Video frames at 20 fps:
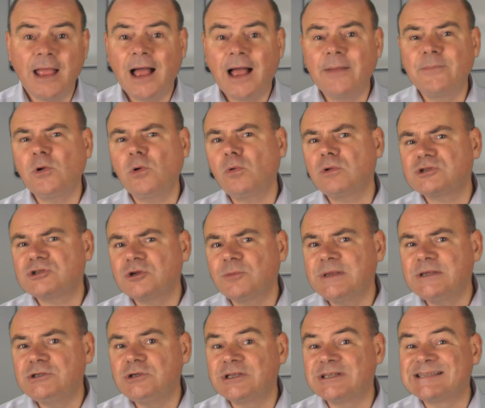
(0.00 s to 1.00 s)
It also
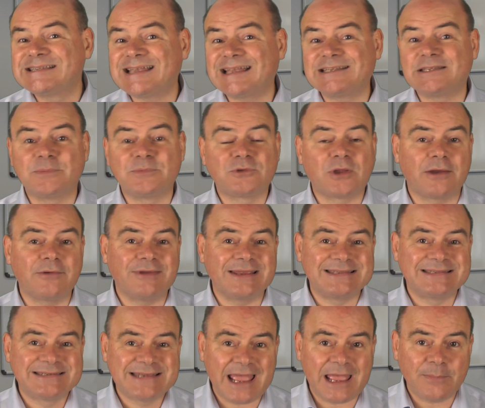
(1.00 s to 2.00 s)
means you can set up
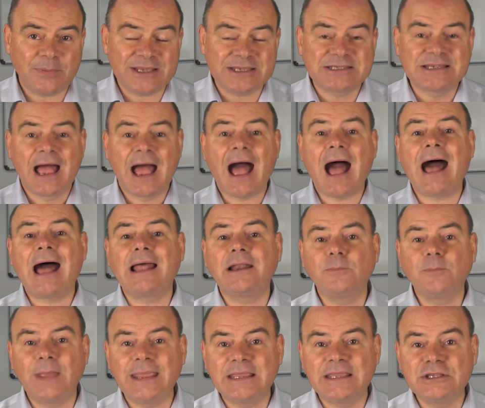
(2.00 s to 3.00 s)
direct debit
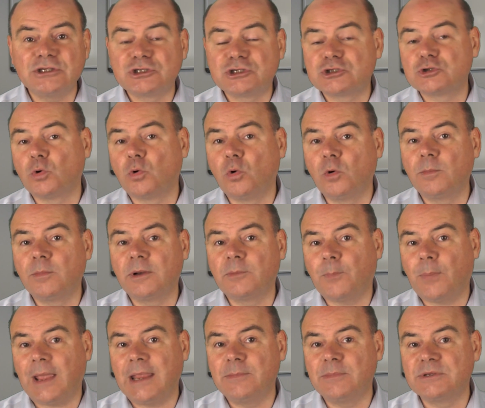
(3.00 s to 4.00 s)
and make installment
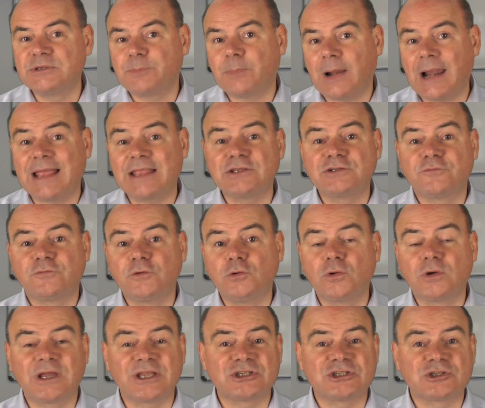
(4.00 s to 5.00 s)
payment plans for your
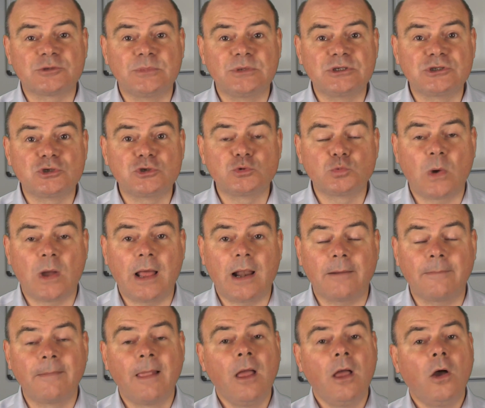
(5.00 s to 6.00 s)
customers as
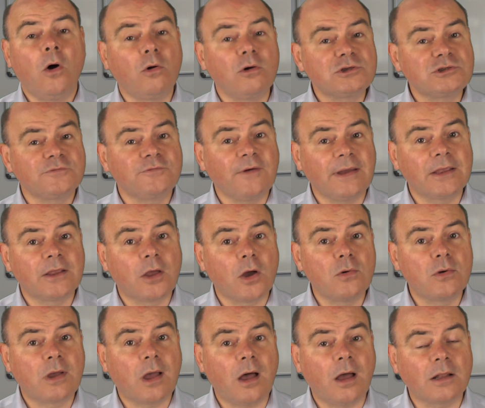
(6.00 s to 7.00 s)
well. Also via Go
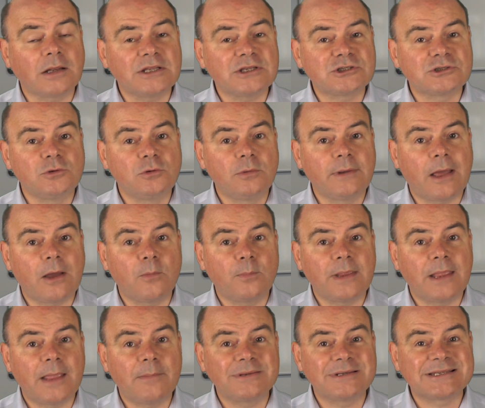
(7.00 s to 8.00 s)
Cardless, you'll now
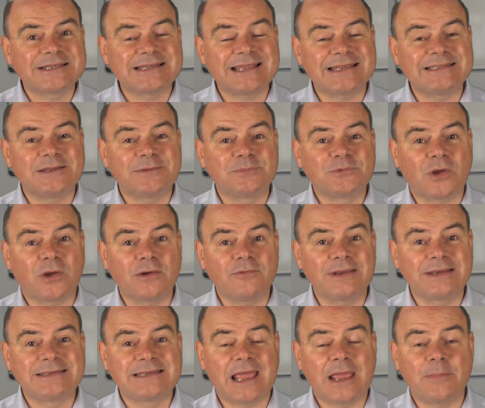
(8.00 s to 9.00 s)
be able to set up
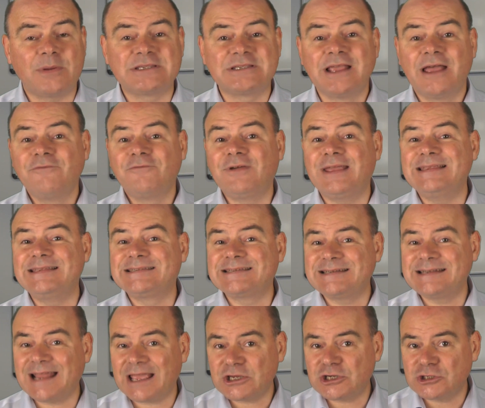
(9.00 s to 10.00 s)
direct debit for
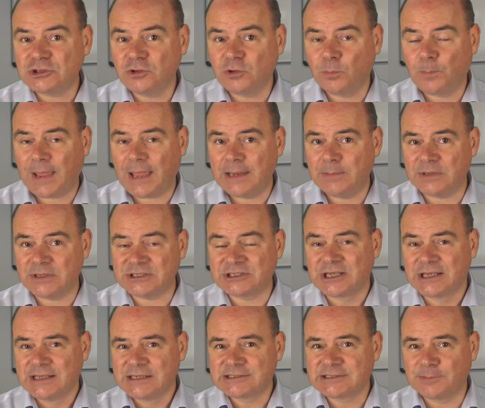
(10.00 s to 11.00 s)
international payments,
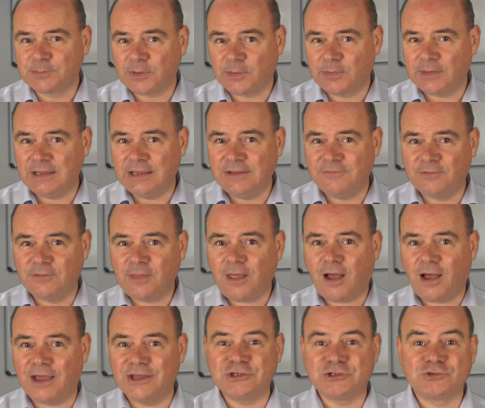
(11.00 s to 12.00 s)
something that even the
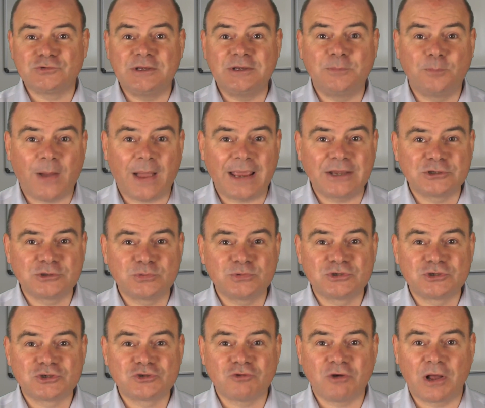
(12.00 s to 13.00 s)
high street banks would
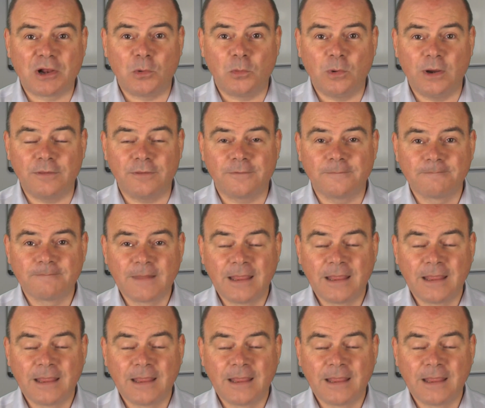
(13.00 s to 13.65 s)
struggle with.